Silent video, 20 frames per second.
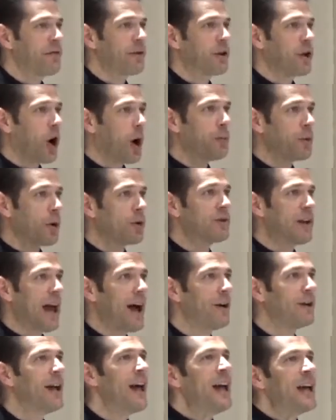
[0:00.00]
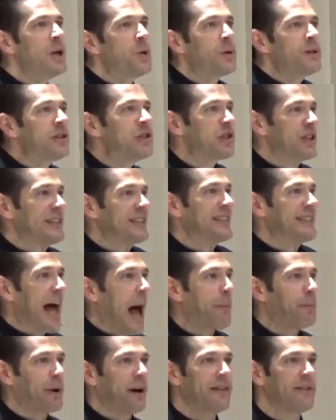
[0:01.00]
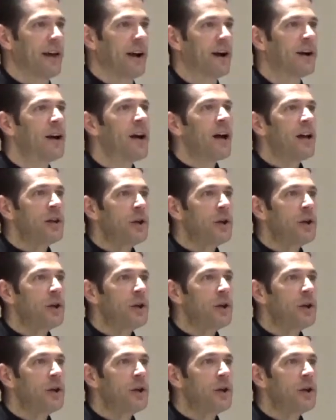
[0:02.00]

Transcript: your car broke down, you wouldn't just stop right there.